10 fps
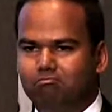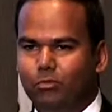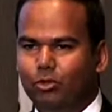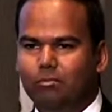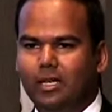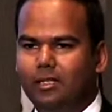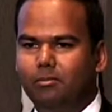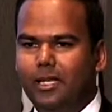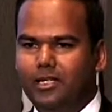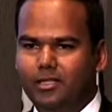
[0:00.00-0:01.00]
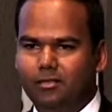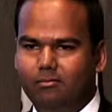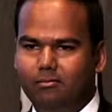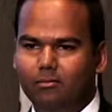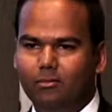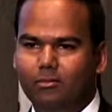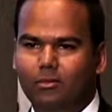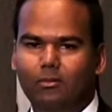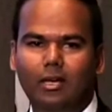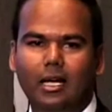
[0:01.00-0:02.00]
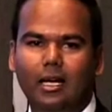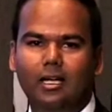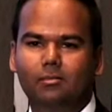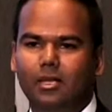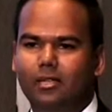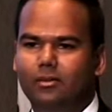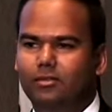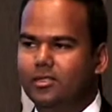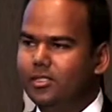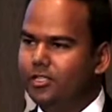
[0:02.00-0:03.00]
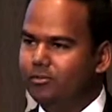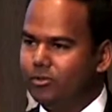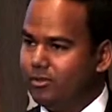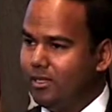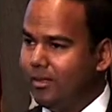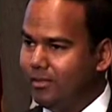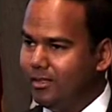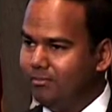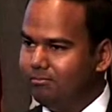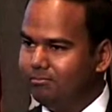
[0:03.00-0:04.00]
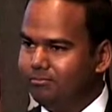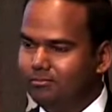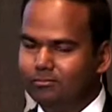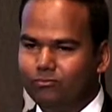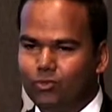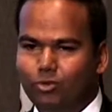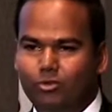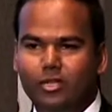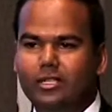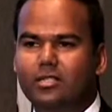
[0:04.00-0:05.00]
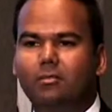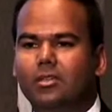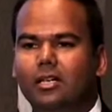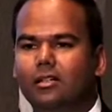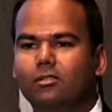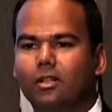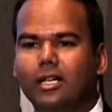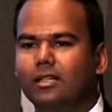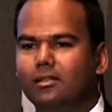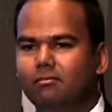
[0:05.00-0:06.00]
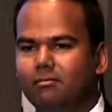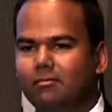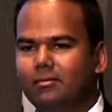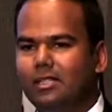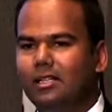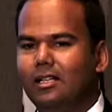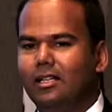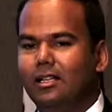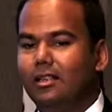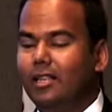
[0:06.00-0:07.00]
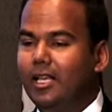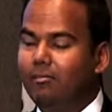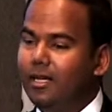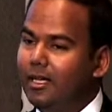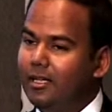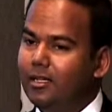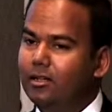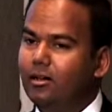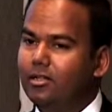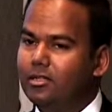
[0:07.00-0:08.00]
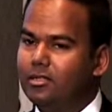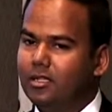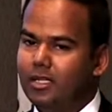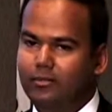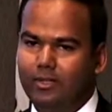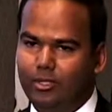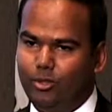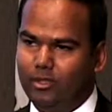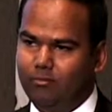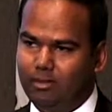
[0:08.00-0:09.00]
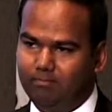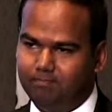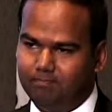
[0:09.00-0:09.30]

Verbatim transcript: both by the patient and by the physician prescribing them, to treat something unrelated, they may innocuously affect your liver.